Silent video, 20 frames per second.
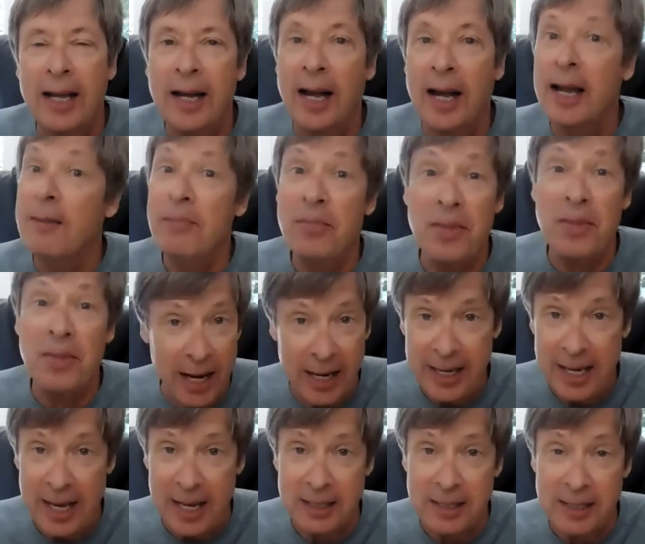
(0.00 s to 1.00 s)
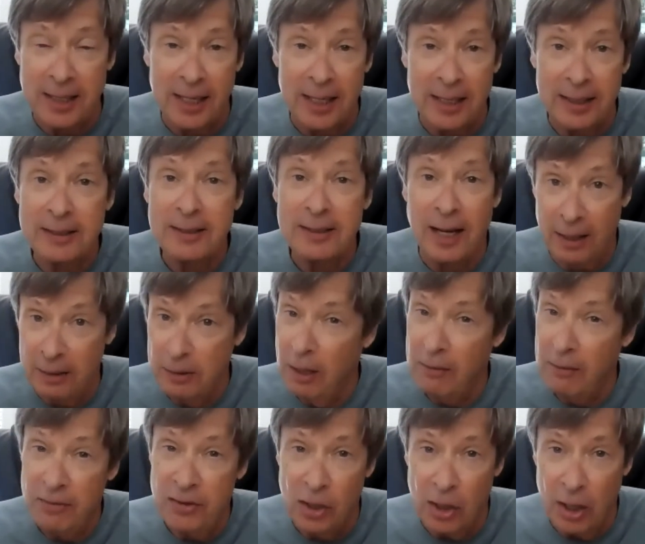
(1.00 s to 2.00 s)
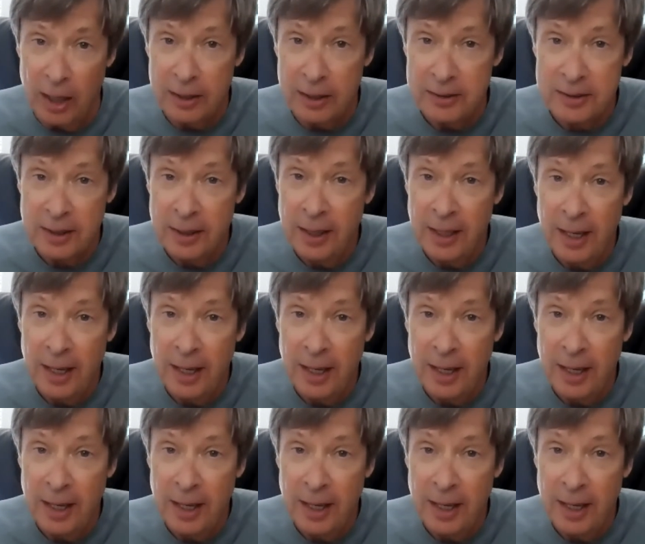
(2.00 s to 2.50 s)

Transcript: I am not a cat guy. I love dogs.